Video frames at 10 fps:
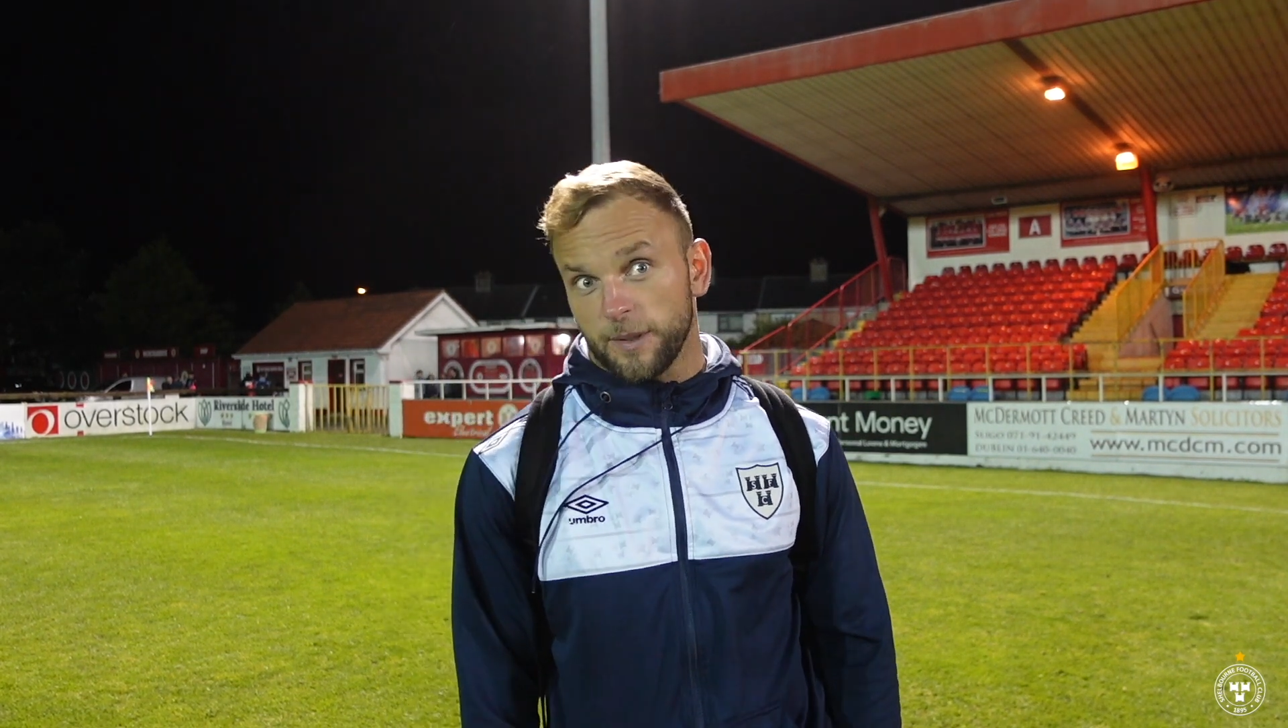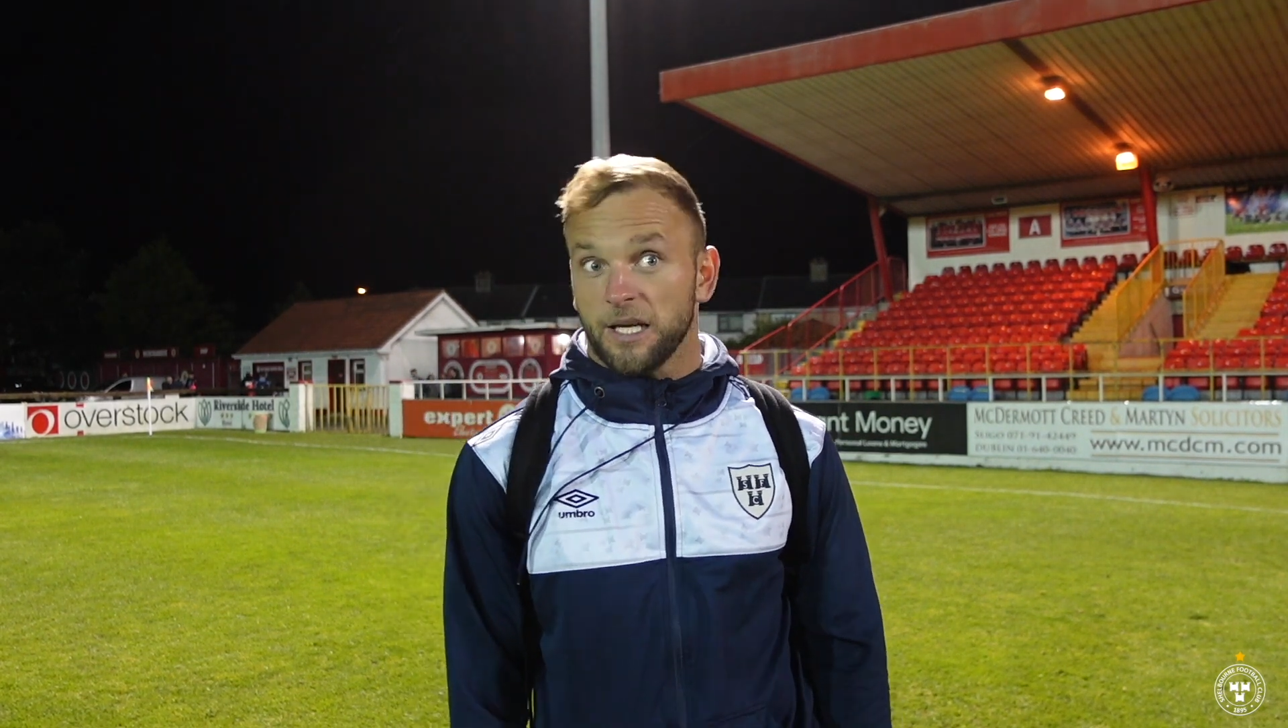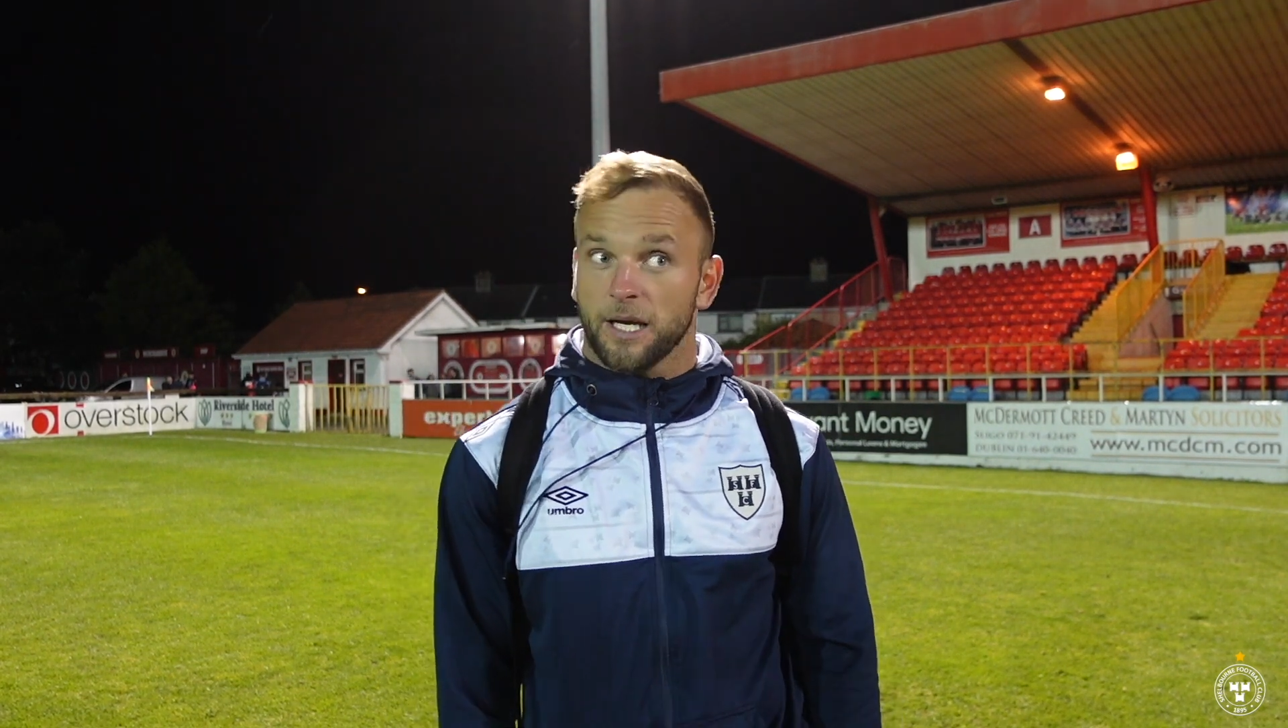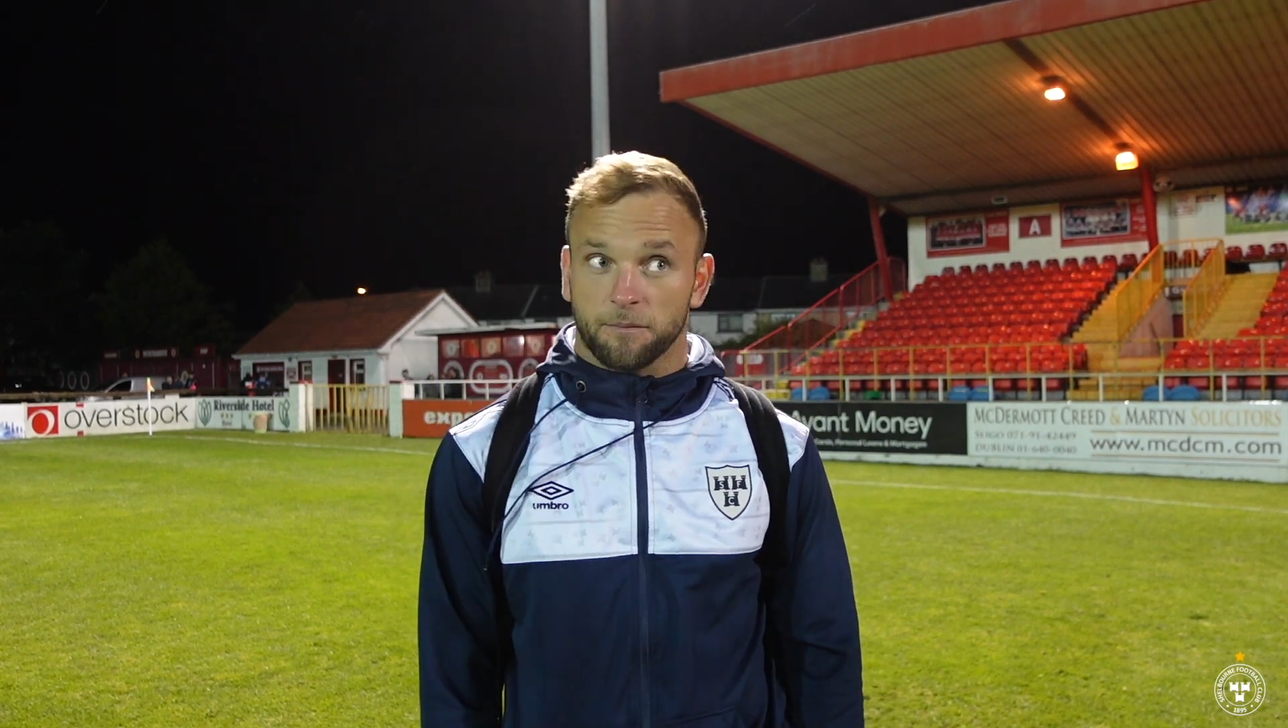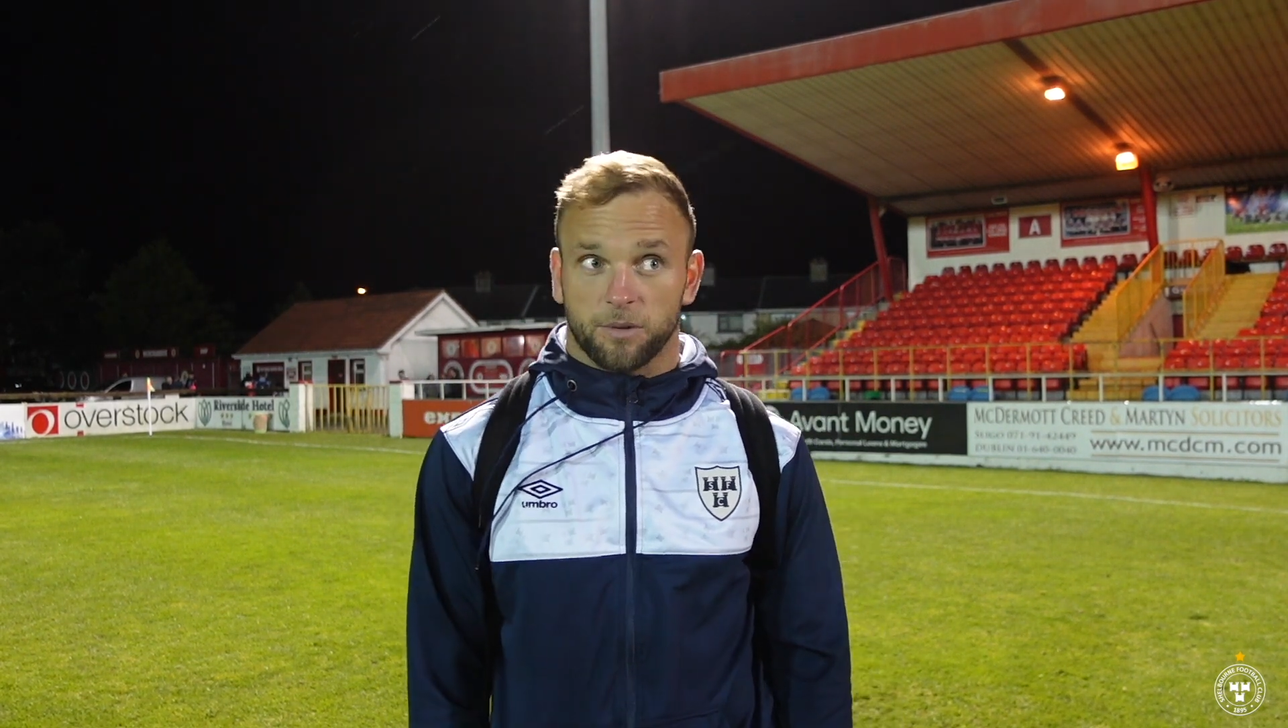been
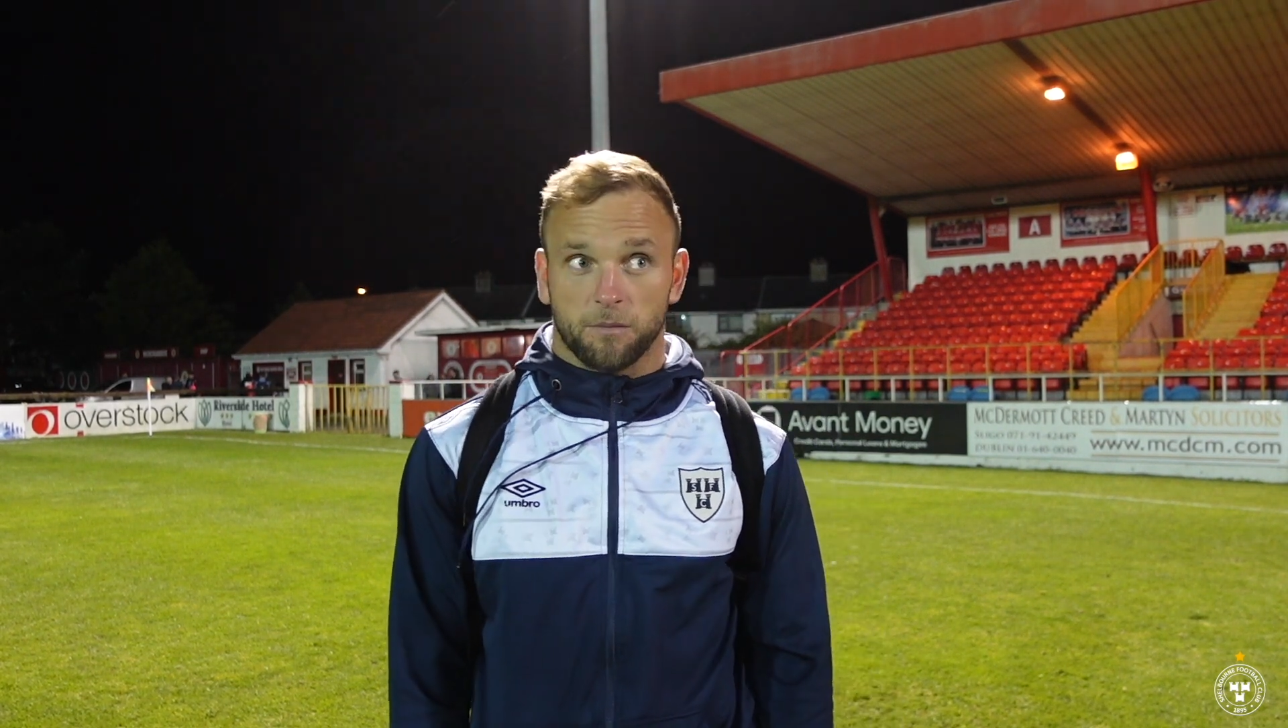getting